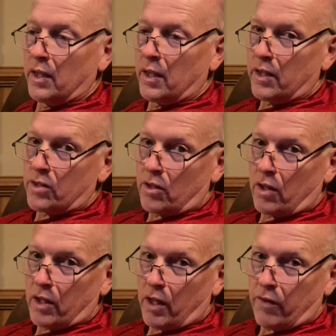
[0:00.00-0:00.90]
he started
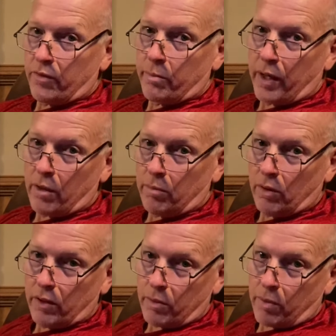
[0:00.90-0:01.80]
off the parable
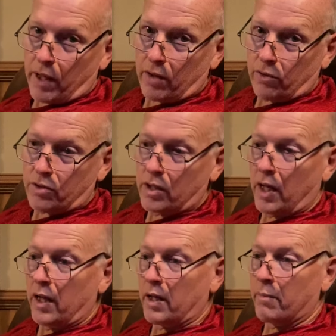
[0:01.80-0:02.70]
of the prodigal
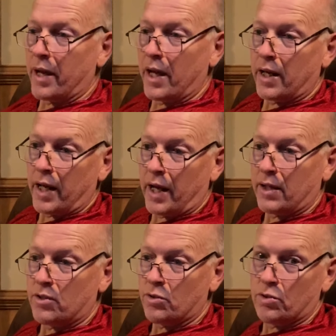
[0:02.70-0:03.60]
son. A man had
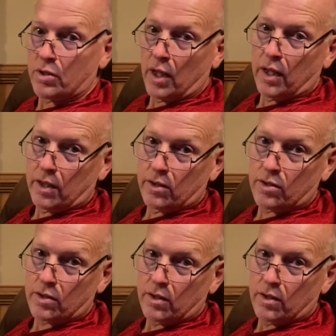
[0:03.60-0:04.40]
two sons.